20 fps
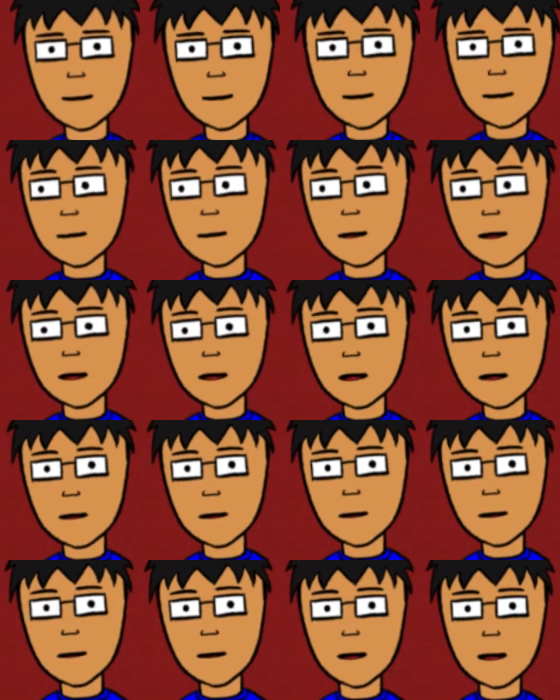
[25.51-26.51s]
Her
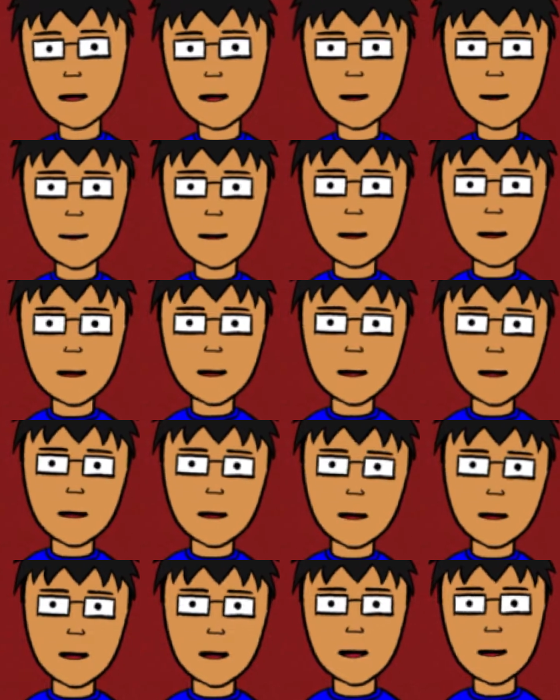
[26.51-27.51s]
latest mission seems
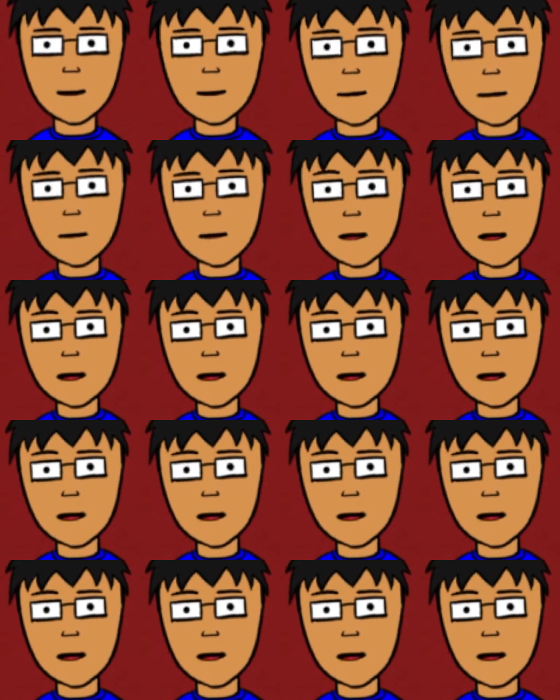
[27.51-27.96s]
routine.